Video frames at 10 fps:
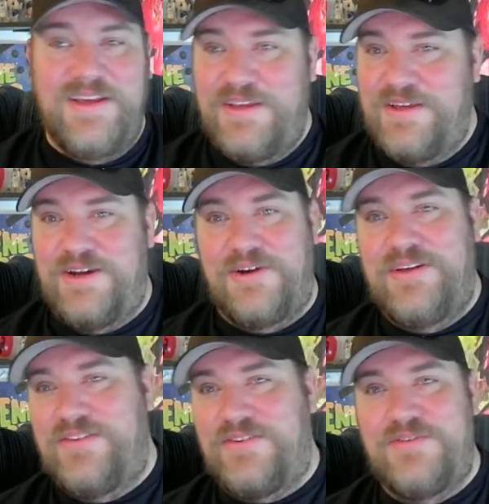
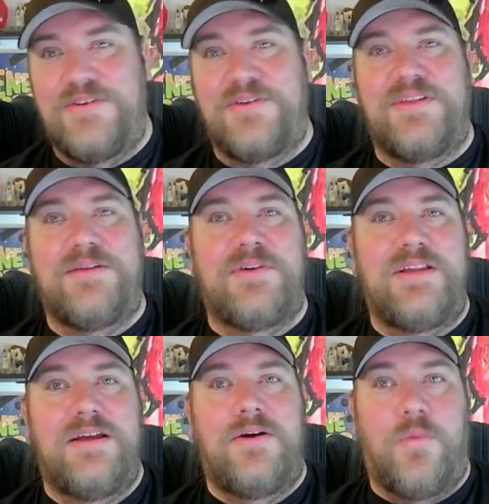He's doing the whole thing,
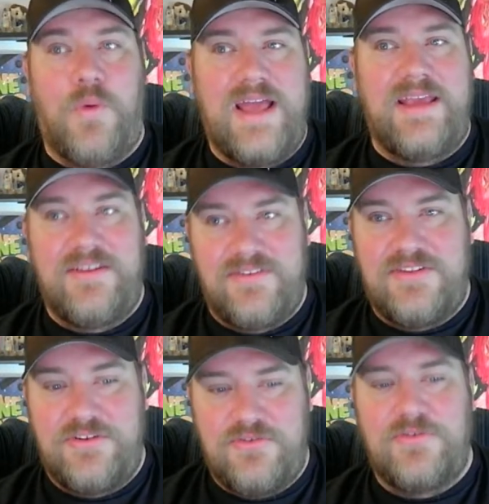but Wang is
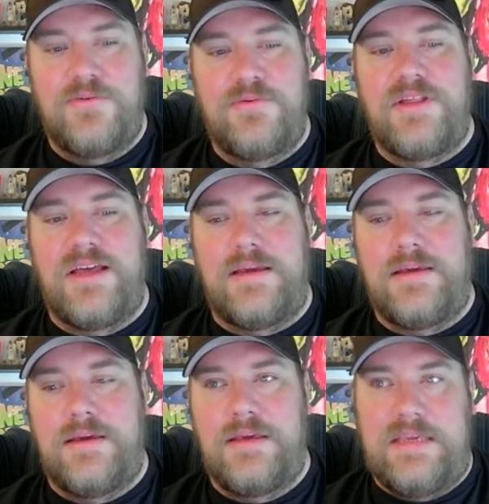the true
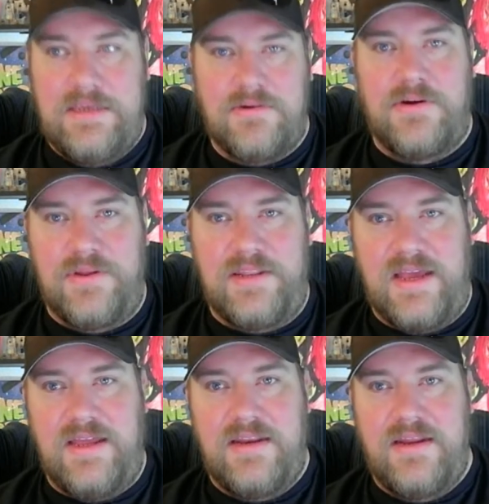like hero in
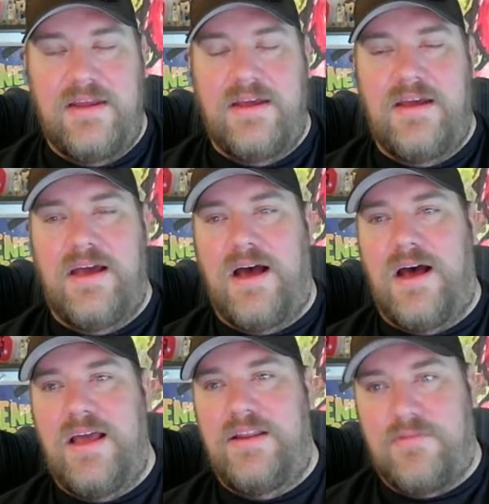that.
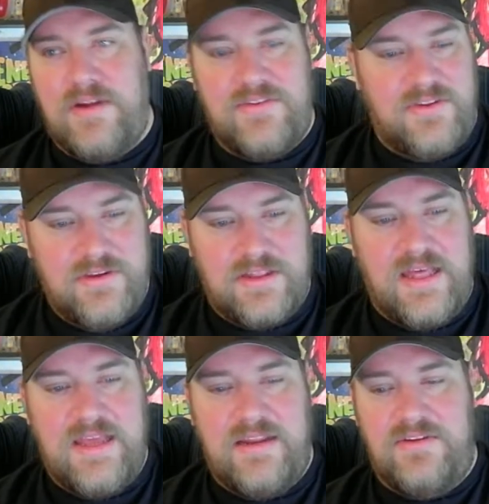And the rest of the
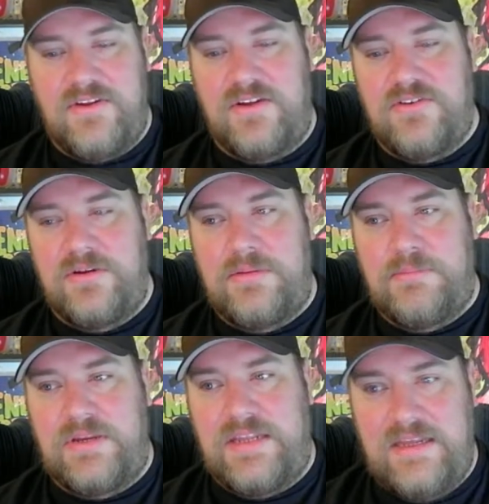clan and such.
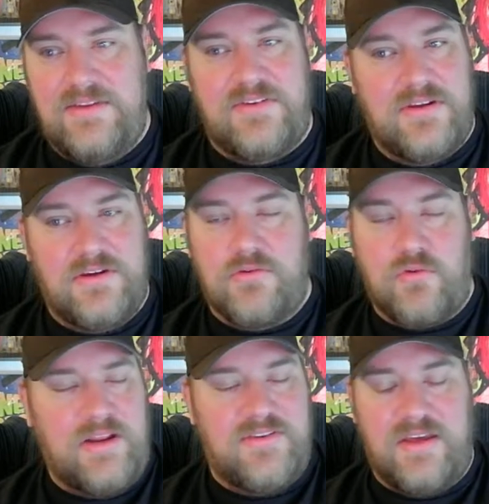But he is a
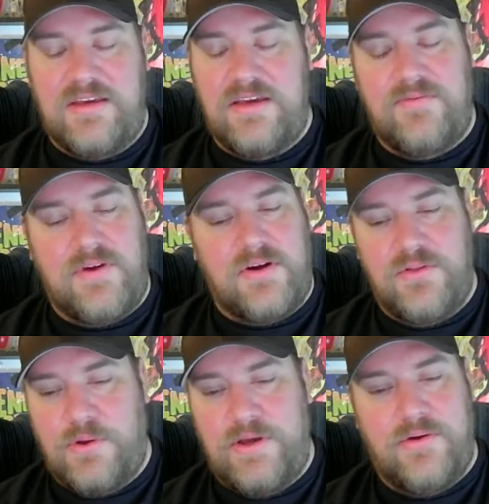great sidekick, very
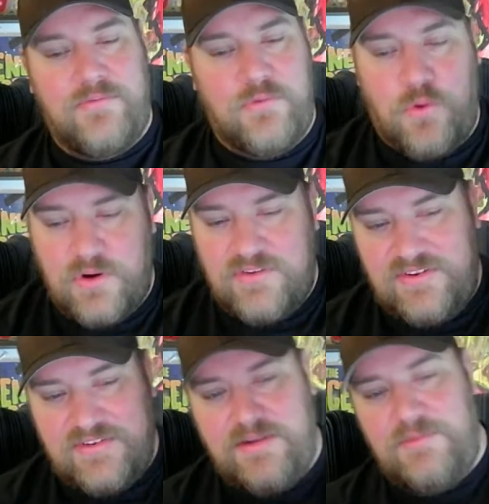loyal. Of course,
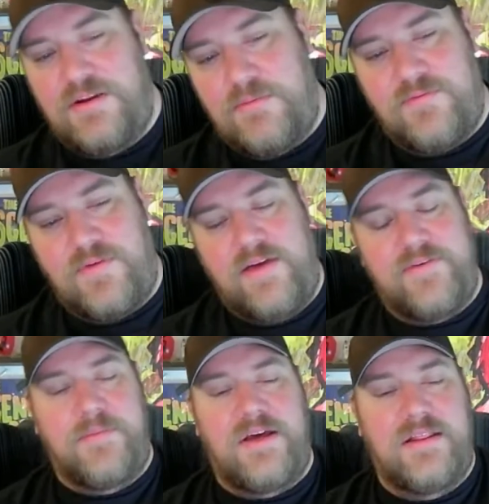he's going to be number 5
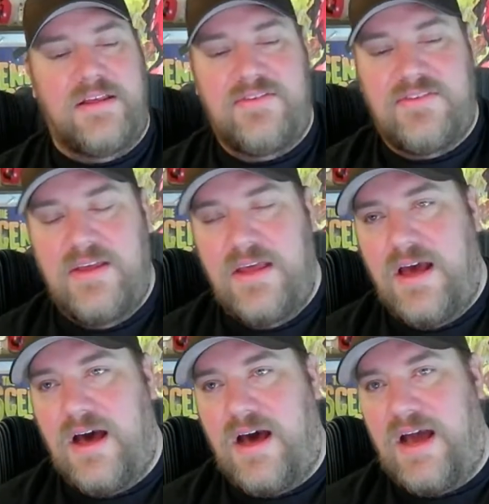on my list.
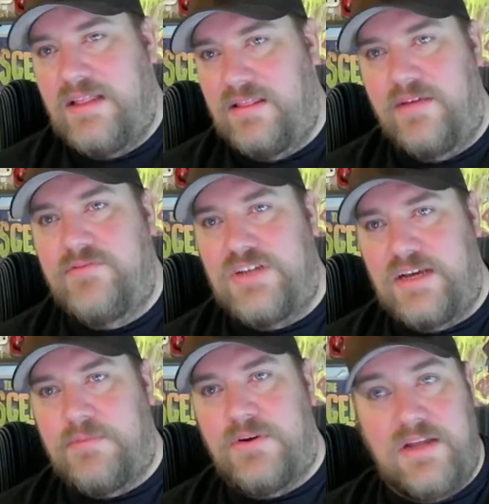I love
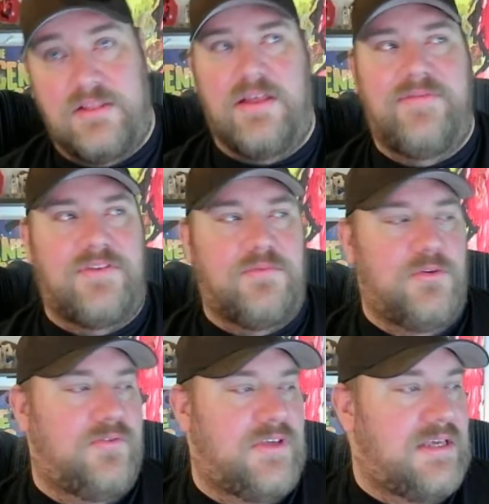Jack Burton. I love this
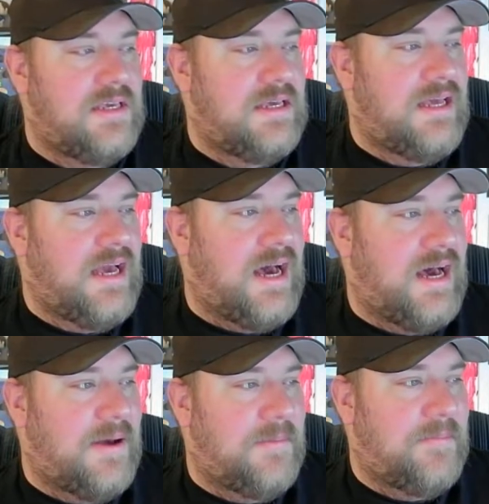movie.
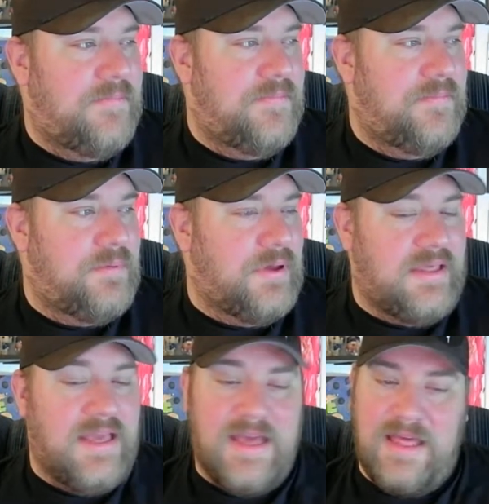But
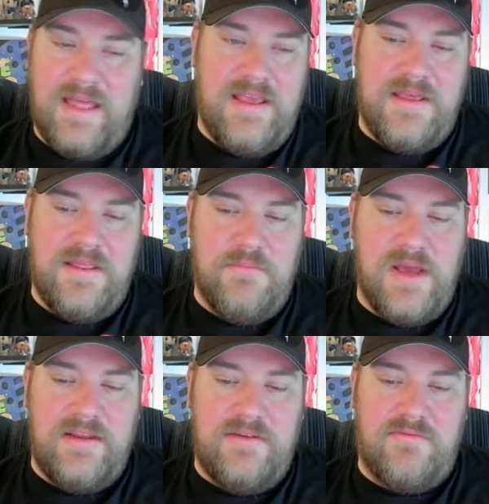yeah, it
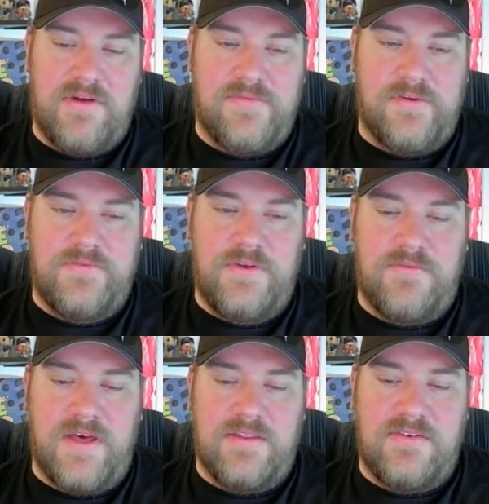might ruffle a few
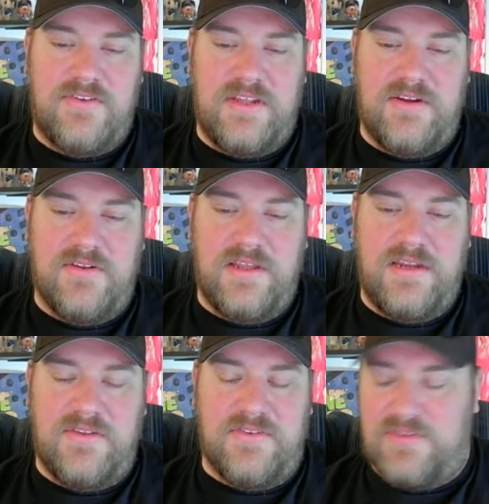feathers to hear that
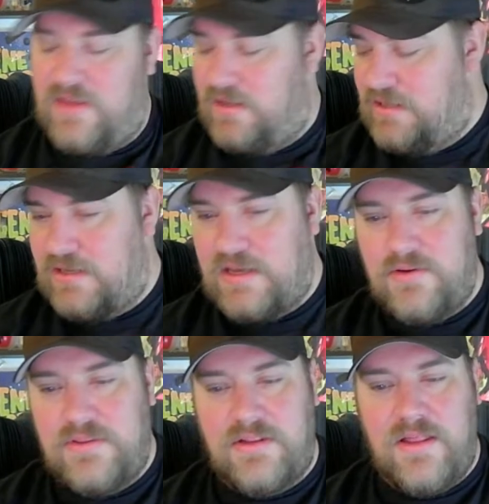he's a sidekick. I
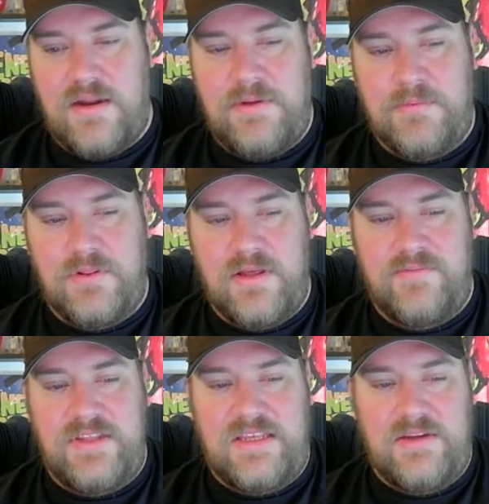don't think a lot of people
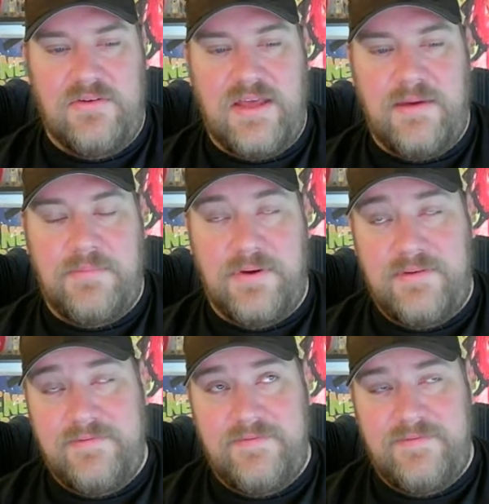love to hear that,
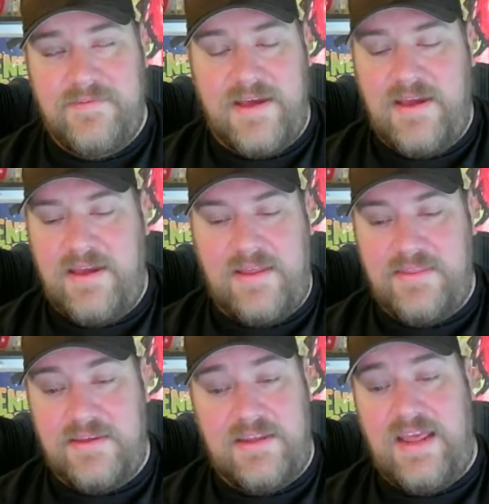but I
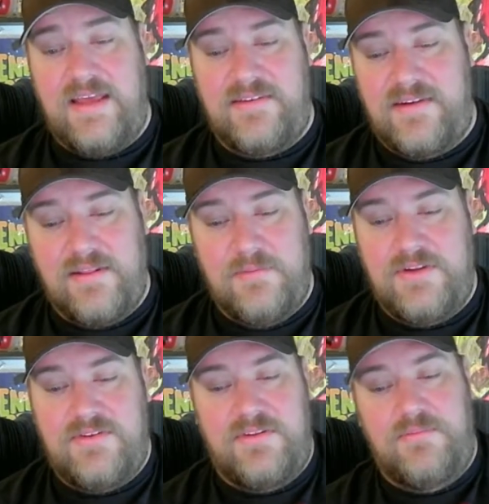think it adds an
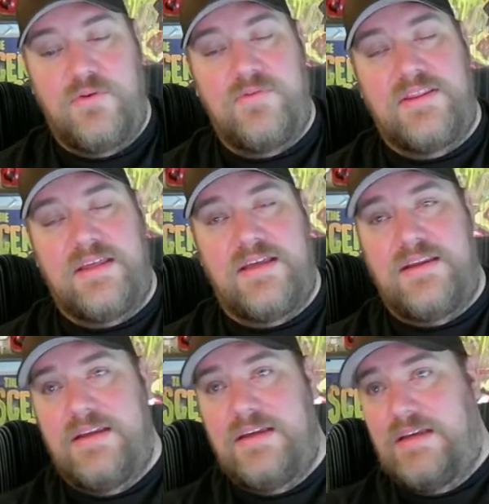element to the movie that
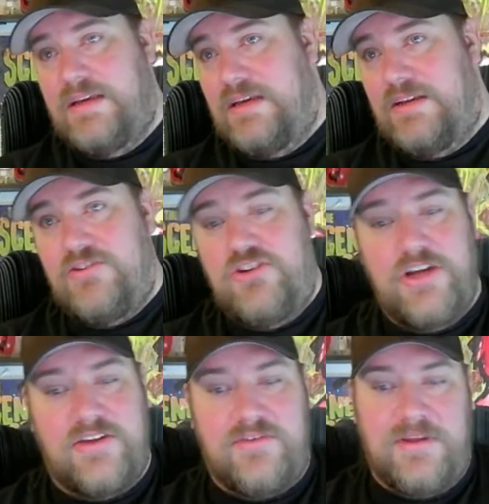
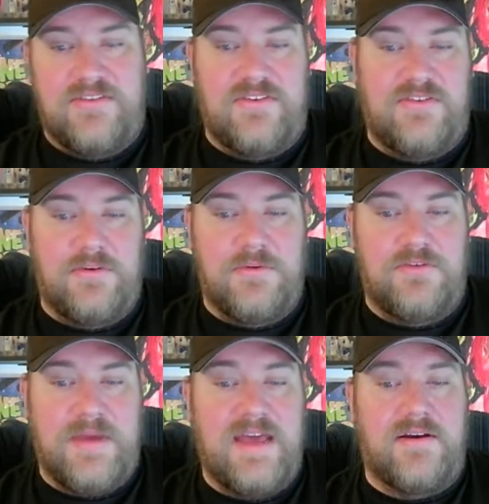just makes it so
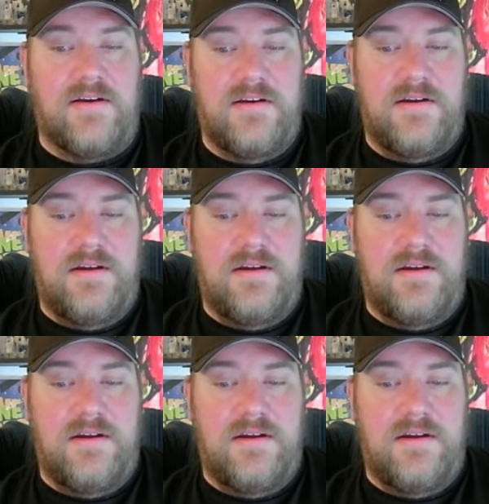much better.